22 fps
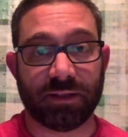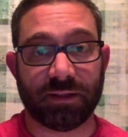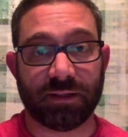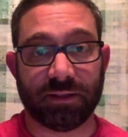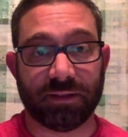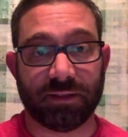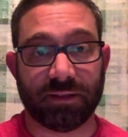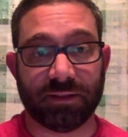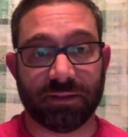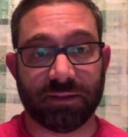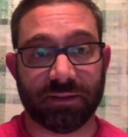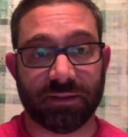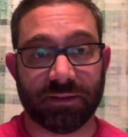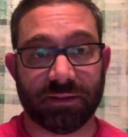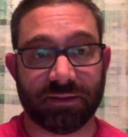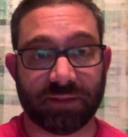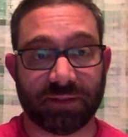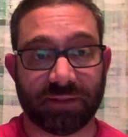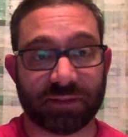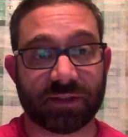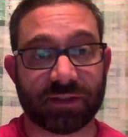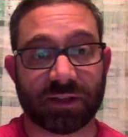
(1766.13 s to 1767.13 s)
It
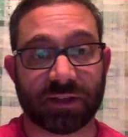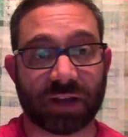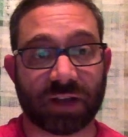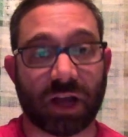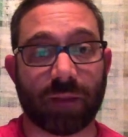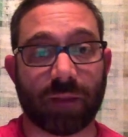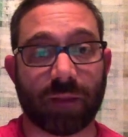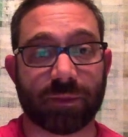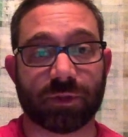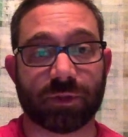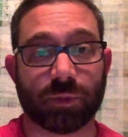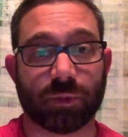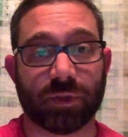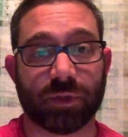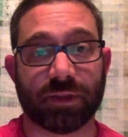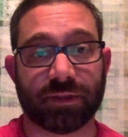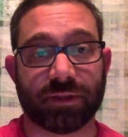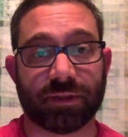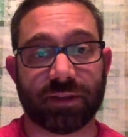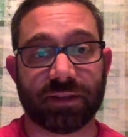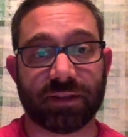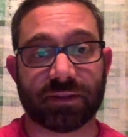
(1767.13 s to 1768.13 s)
doesn't accomplish what it
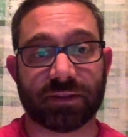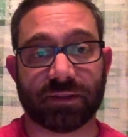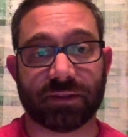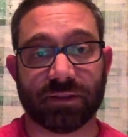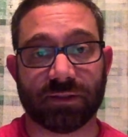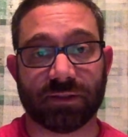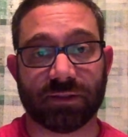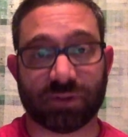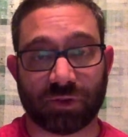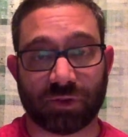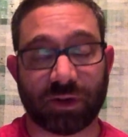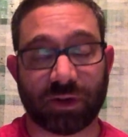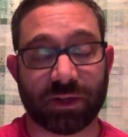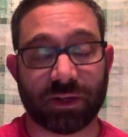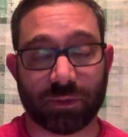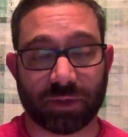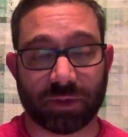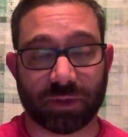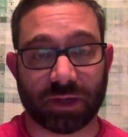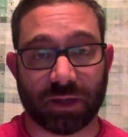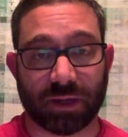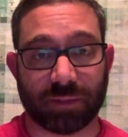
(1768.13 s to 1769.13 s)
thinks it's trying to
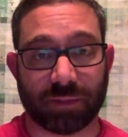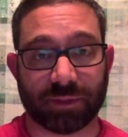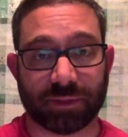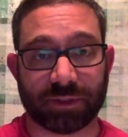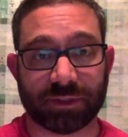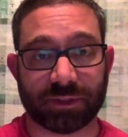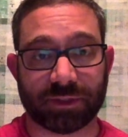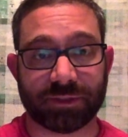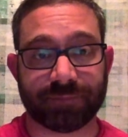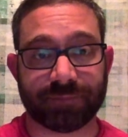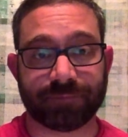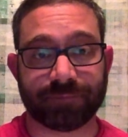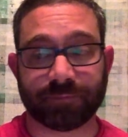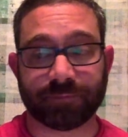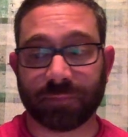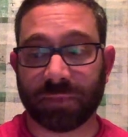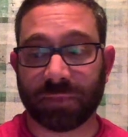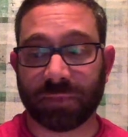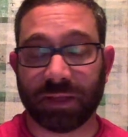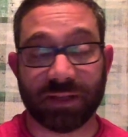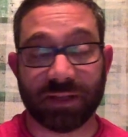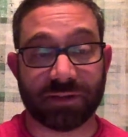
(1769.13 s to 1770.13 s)
accomplish.
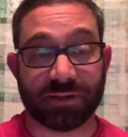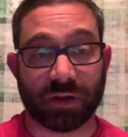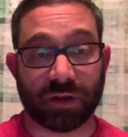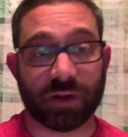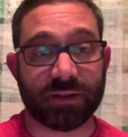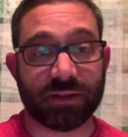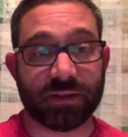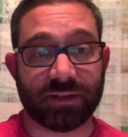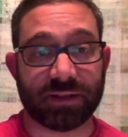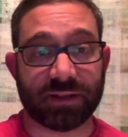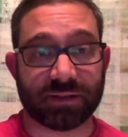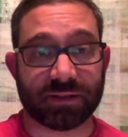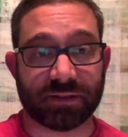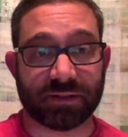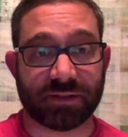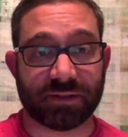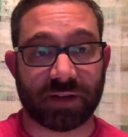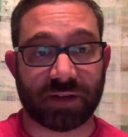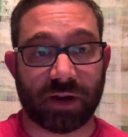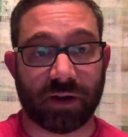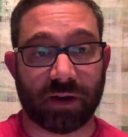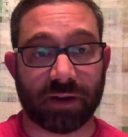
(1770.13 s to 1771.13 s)
It's
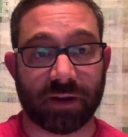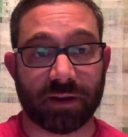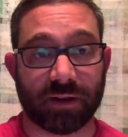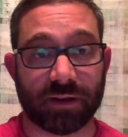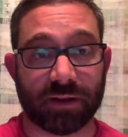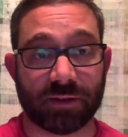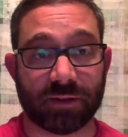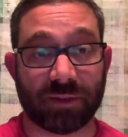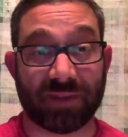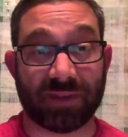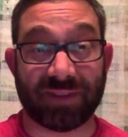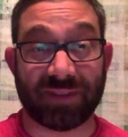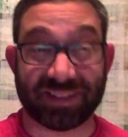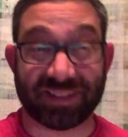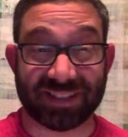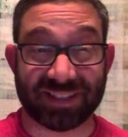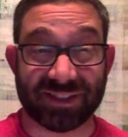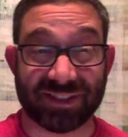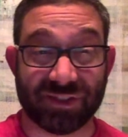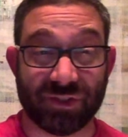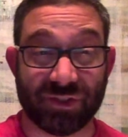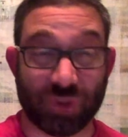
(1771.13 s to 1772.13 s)
unnecessary. As a matter of fact,
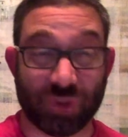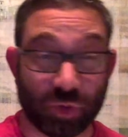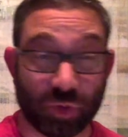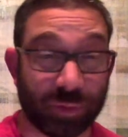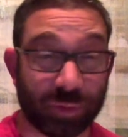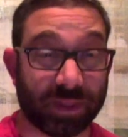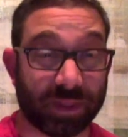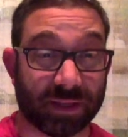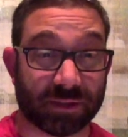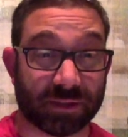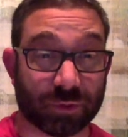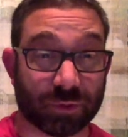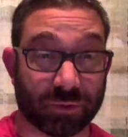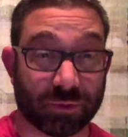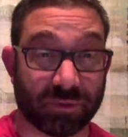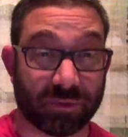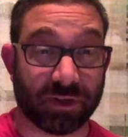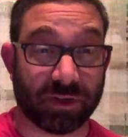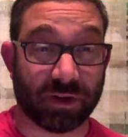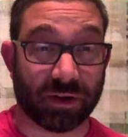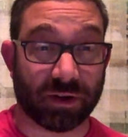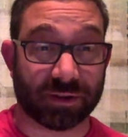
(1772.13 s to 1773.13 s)
it's dubious with
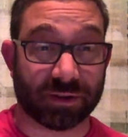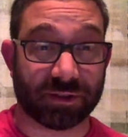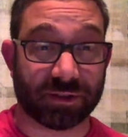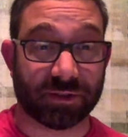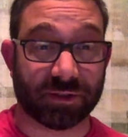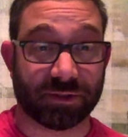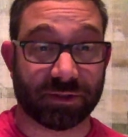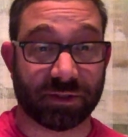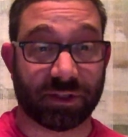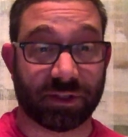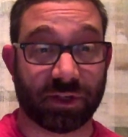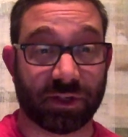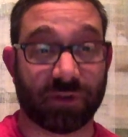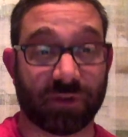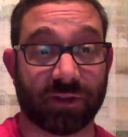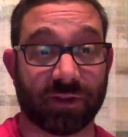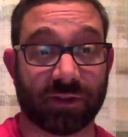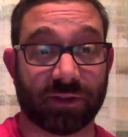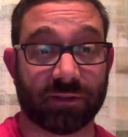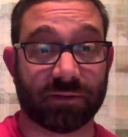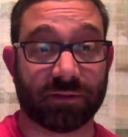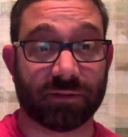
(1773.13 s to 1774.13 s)
regards to
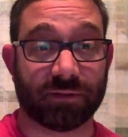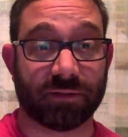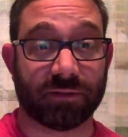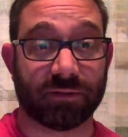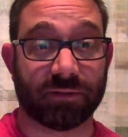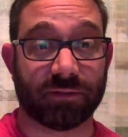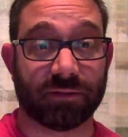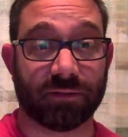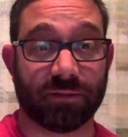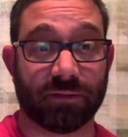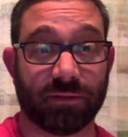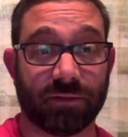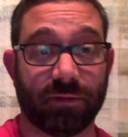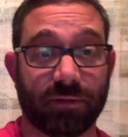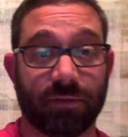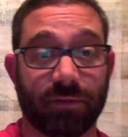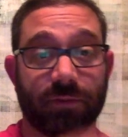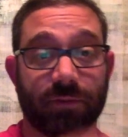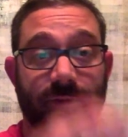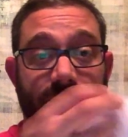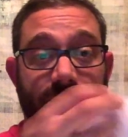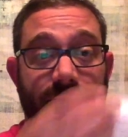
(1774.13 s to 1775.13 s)
securing
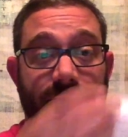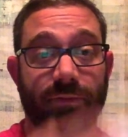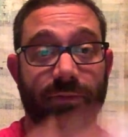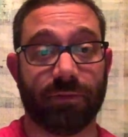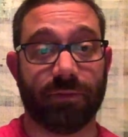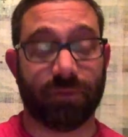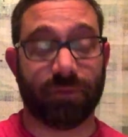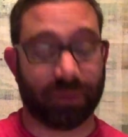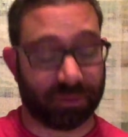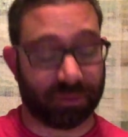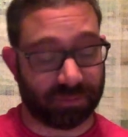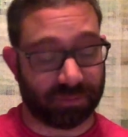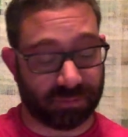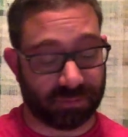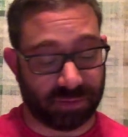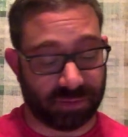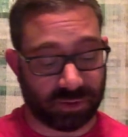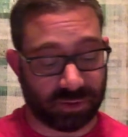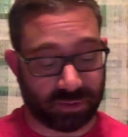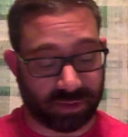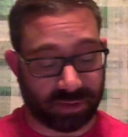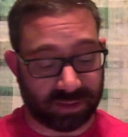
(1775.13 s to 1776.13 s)
the
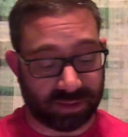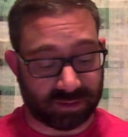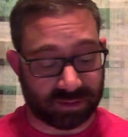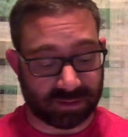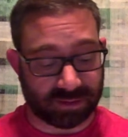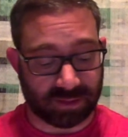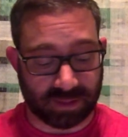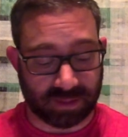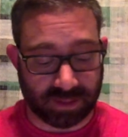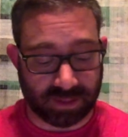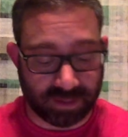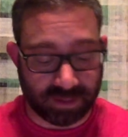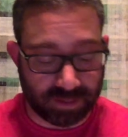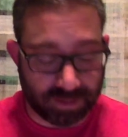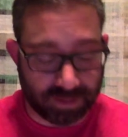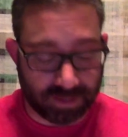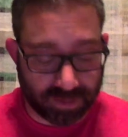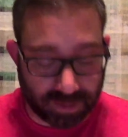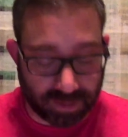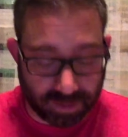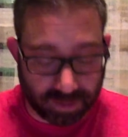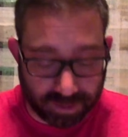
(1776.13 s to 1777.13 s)
grace.
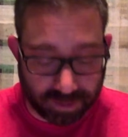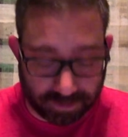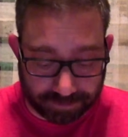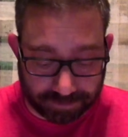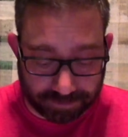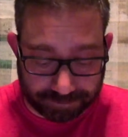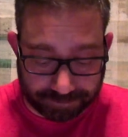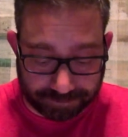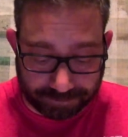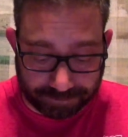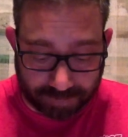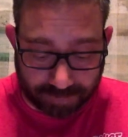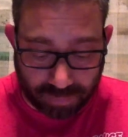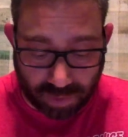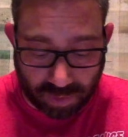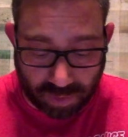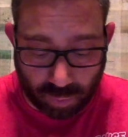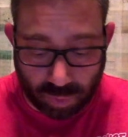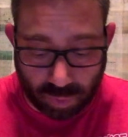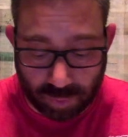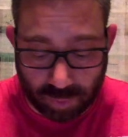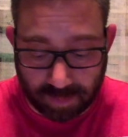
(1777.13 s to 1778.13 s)
What
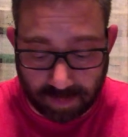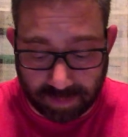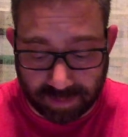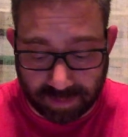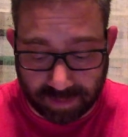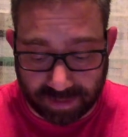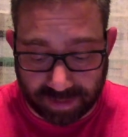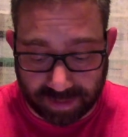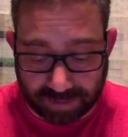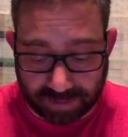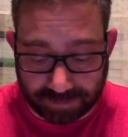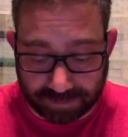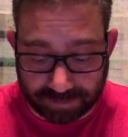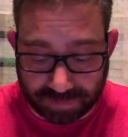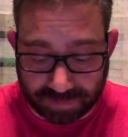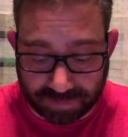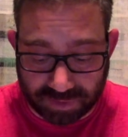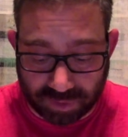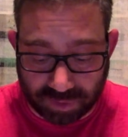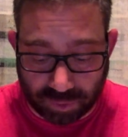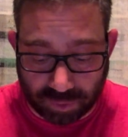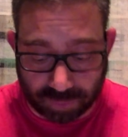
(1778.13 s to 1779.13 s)
do we mean by that?
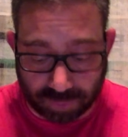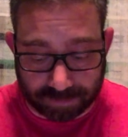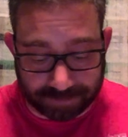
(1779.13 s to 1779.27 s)
So,